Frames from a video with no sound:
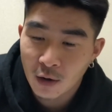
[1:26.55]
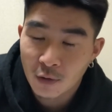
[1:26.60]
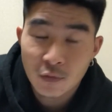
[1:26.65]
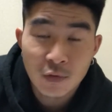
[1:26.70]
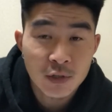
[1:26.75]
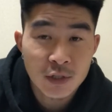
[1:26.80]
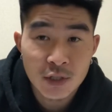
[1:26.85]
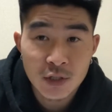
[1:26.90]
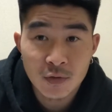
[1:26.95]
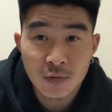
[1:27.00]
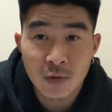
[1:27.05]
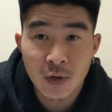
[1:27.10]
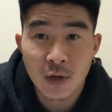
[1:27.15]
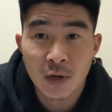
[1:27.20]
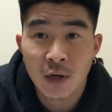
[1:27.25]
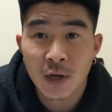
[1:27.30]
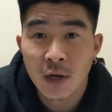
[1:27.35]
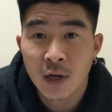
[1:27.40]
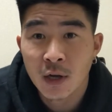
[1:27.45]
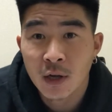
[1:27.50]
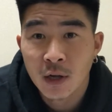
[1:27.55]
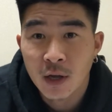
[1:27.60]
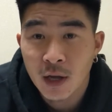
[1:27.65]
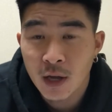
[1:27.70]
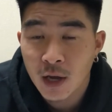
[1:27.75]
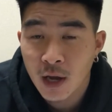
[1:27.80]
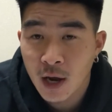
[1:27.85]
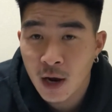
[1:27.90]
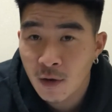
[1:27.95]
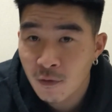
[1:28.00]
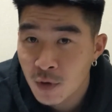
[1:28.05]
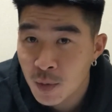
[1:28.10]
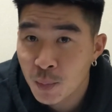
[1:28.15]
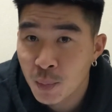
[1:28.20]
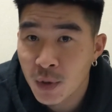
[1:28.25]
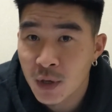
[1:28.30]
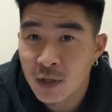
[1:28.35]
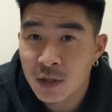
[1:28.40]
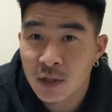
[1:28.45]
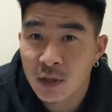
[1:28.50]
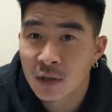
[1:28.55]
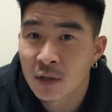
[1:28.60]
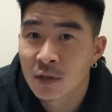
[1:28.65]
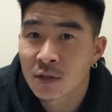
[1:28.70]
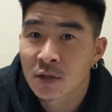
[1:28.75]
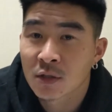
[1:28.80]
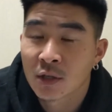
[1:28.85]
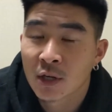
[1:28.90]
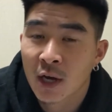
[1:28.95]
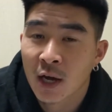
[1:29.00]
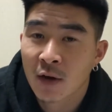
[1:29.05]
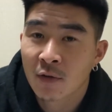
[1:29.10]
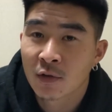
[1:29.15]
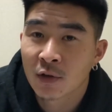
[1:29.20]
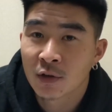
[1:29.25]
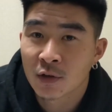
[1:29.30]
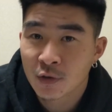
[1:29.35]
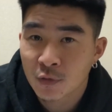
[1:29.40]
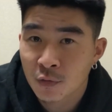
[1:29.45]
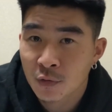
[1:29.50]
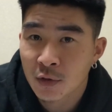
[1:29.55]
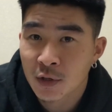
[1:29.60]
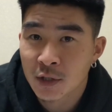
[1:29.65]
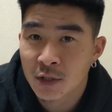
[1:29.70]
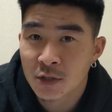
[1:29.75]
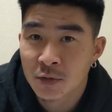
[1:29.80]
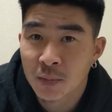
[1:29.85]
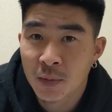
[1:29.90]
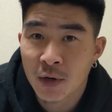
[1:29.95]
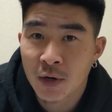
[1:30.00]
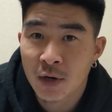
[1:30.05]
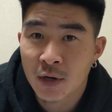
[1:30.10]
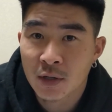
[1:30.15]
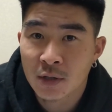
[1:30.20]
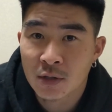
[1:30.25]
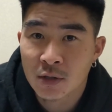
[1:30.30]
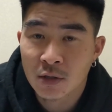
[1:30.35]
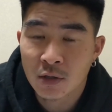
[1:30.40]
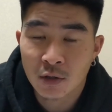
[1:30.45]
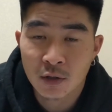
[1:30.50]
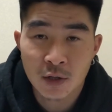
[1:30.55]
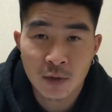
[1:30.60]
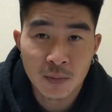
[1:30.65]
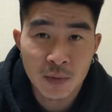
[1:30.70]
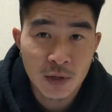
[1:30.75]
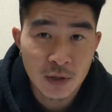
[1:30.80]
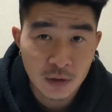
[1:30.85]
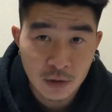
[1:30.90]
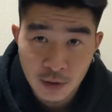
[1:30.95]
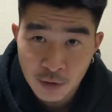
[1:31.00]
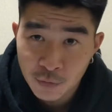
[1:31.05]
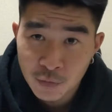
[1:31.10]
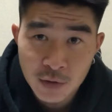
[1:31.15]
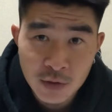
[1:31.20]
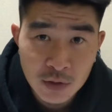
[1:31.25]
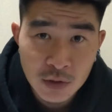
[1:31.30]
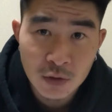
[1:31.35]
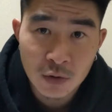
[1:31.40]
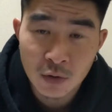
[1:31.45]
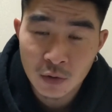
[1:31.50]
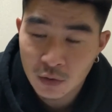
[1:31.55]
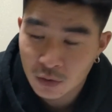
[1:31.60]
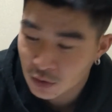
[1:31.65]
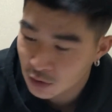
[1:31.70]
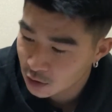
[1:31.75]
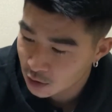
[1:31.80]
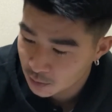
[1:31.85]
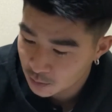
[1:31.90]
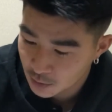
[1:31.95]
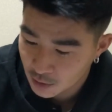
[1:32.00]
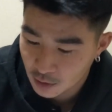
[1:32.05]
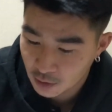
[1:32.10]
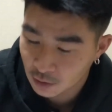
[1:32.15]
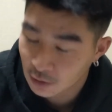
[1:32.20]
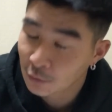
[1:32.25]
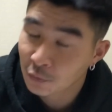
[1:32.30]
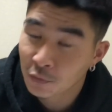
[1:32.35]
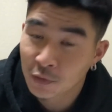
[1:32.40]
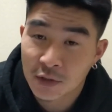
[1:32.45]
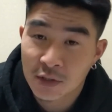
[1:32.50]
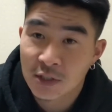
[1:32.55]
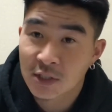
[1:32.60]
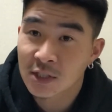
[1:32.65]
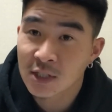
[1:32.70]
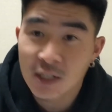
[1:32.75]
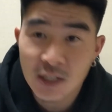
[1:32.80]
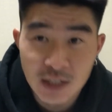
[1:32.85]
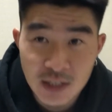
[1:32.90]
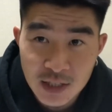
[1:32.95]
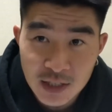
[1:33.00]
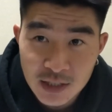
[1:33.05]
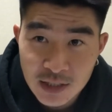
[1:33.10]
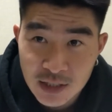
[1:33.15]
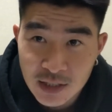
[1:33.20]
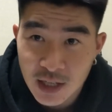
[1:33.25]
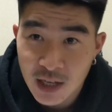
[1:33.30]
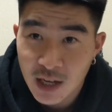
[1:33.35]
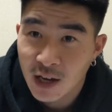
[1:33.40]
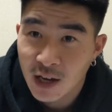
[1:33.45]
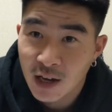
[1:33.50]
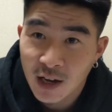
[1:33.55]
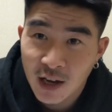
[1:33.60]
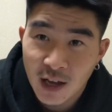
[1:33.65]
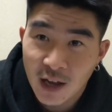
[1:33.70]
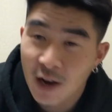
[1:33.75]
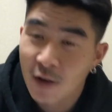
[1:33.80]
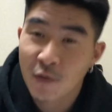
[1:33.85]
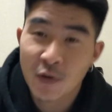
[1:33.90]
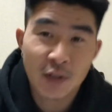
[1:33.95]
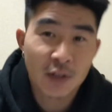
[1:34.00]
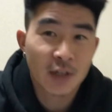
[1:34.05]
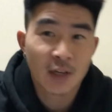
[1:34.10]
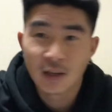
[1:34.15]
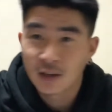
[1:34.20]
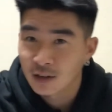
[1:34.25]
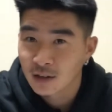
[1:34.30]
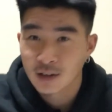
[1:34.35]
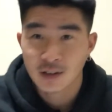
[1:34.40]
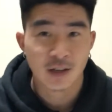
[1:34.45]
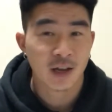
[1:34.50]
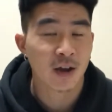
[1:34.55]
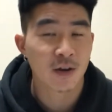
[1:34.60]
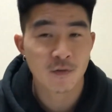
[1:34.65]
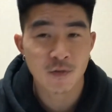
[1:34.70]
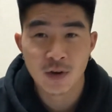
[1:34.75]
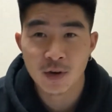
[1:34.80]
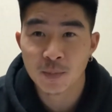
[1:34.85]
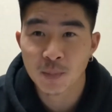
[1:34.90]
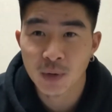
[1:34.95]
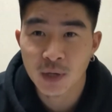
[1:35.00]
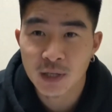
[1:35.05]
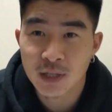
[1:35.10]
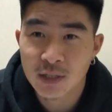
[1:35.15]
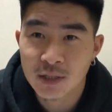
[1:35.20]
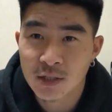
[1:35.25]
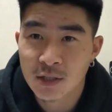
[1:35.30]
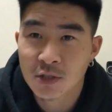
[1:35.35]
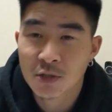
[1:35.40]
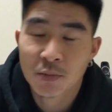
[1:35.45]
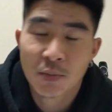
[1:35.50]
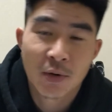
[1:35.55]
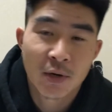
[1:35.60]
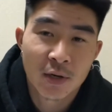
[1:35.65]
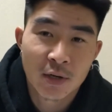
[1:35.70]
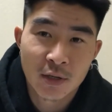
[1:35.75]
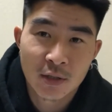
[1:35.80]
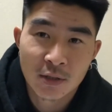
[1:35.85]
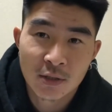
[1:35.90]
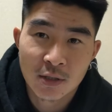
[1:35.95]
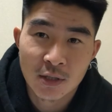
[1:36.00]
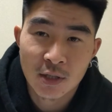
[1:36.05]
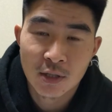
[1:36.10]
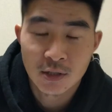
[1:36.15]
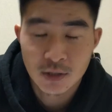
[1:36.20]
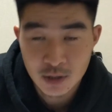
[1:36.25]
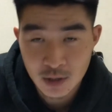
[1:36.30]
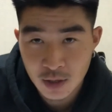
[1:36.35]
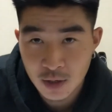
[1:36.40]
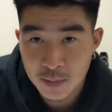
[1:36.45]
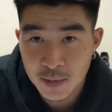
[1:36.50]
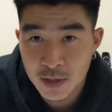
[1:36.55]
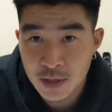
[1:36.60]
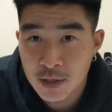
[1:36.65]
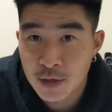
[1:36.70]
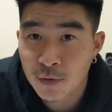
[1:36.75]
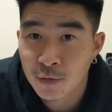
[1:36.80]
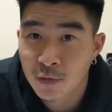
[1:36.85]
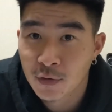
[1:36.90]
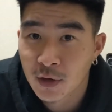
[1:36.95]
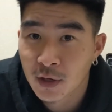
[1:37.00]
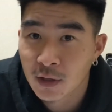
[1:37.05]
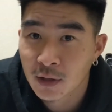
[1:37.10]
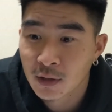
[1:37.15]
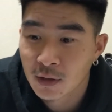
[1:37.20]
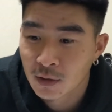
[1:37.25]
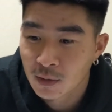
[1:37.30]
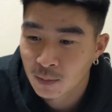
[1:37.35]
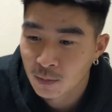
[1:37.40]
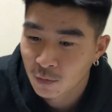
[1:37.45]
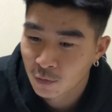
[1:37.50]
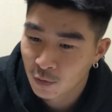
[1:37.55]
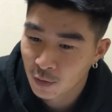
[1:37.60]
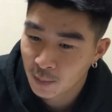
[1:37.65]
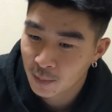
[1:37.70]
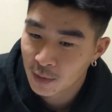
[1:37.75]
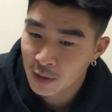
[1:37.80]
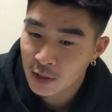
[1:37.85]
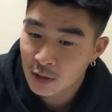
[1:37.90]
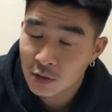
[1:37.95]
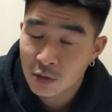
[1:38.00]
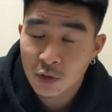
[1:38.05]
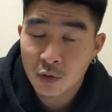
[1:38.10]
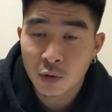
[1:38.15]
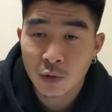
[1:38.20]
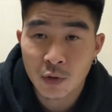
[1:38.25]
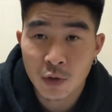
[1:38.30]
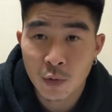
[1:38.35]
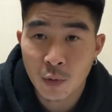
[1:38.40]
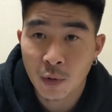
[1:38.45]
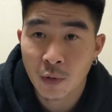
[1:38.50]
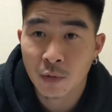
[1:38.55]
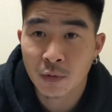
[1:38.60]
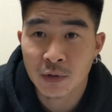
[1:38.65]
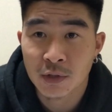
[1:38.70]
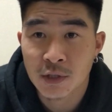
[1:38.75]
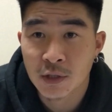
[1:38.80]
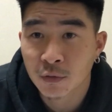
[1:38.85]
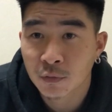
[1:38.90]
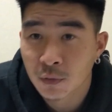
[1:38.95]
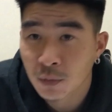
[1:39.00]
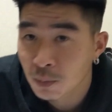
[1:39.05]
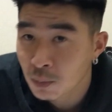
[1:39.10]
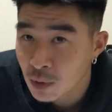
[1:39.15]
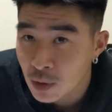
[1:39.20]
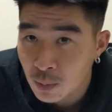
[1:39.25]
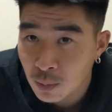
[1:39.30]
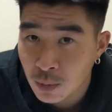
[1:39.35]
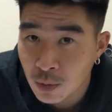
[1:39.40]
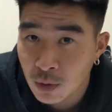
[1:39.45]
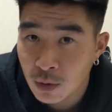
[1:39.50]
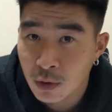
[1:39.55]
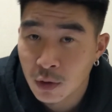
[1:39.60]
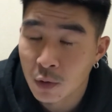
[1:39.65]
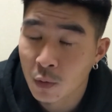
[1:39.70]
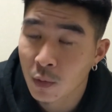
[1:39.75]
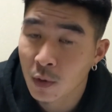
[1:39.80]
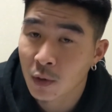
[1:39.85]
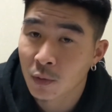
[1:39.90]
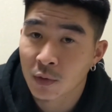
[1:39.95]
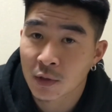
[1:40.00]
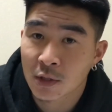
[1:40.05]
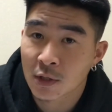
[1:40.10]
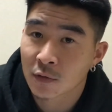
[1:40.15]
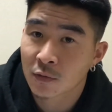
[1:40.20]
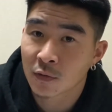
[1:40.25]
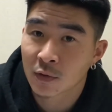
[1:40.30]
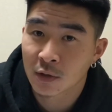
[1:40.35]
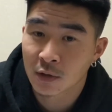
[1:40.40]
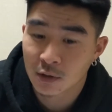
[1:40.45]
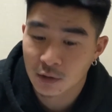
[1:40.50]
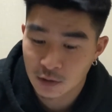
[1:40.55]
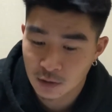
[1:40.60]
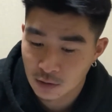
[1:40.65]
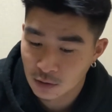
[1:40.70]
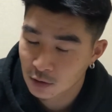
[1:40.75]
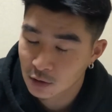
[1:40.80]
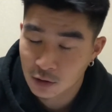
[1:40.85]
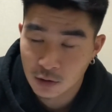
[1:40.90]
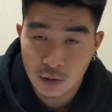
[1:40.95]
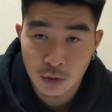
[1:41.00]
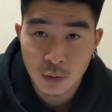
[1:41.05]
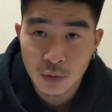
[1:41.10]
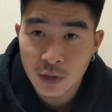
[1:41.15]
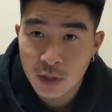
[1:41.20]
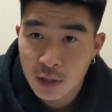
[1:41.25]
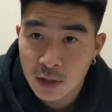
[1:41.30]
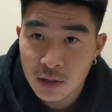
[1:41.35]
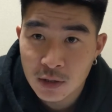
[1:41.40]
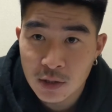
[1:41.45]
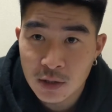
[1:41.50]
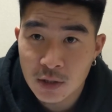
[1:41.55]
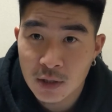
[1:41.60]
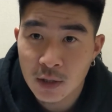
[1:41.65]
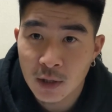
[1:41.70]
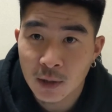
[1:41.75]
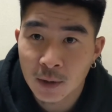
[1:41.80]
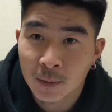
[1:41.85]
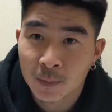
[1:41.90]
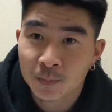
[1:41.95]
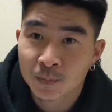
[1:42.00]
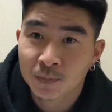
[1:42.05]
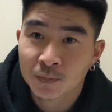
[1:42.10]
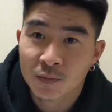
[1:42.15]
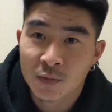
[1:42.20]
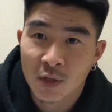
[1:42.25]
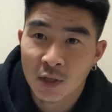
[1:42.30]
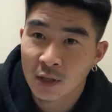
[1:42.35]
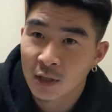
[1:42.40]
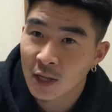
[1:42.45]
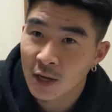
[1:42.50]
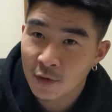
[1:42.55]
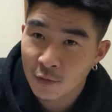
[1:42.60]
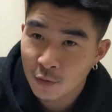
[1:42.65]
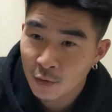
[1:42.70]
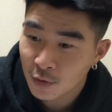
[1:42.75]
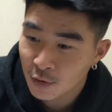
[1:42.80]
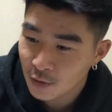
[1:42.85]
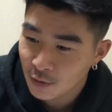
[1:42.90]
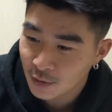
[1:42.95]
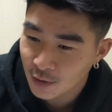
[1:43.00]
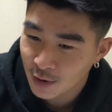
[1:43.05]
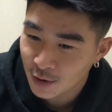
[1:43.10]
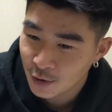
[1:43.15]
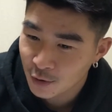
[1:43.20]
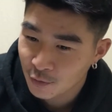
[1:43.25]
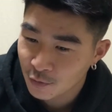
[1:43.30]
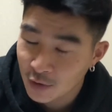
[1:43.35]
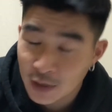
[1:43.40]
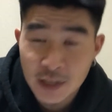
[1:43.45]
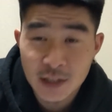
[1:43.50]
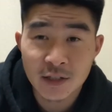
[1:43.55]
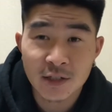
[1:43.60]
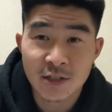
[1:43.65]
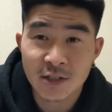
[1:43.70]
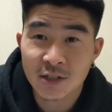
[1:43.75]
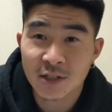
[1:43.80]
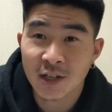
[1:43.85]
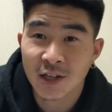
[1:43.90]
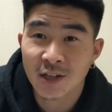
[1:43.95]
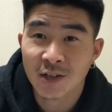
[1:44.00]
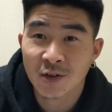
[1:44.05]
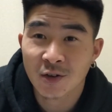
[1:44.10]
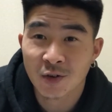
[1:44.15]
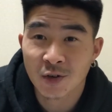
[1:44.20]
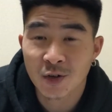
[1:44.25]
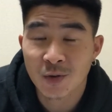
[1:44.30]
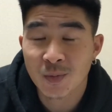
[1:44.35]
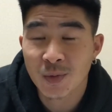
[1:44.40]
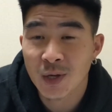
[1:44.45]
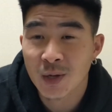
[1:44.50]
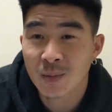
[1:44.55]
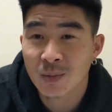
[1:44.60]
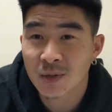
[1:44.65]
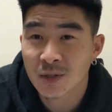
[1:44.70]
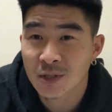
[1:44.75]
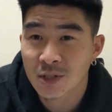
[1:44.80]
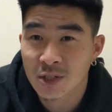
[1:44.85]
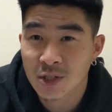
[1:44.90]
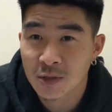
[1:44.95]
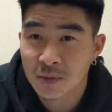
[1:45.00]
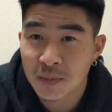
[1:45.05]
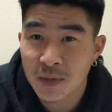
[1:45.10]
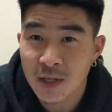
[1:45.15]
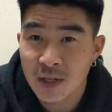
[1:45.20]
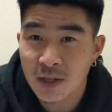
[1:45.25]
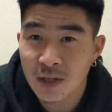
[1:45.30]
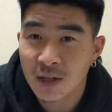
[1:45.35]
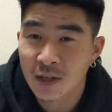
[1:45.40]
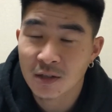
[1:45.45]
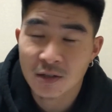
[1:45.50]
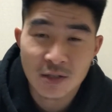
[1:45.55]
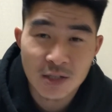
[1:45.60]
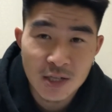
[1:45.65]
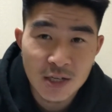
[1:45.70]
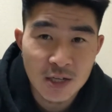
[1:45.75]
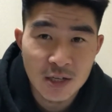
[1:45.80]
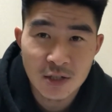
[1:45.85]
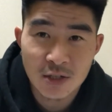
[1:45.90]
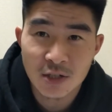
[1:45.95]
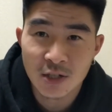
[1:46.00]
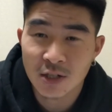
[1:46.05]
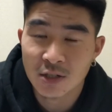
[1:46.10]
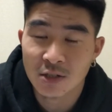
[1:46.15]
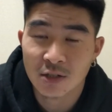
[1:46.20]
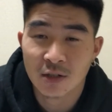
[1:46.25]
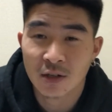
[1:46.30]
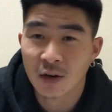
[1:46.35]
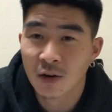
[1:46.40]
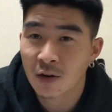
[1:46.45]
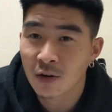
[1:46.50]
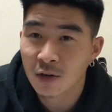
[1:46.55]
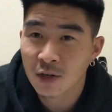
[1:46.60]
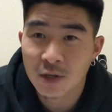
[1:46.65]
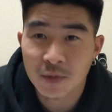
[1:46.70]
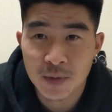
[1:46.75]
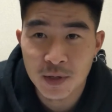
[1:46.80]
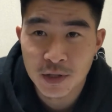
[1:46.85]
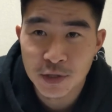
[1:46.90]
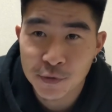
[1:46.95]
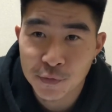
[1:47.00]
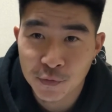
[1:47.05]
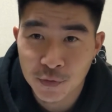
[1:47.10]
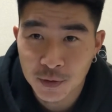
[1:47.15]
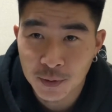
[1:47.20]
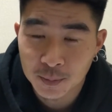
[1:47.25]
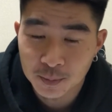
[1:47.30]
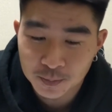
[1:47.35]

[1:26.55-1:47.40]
First of all, every person is going to have a different experience. You're going to be in different schools, you're going to be in different cities, everybody's experience is going to be different. From each school, you work with different people, you work with different students. The level of English that you're going to be able to speak and teach is all going to be different.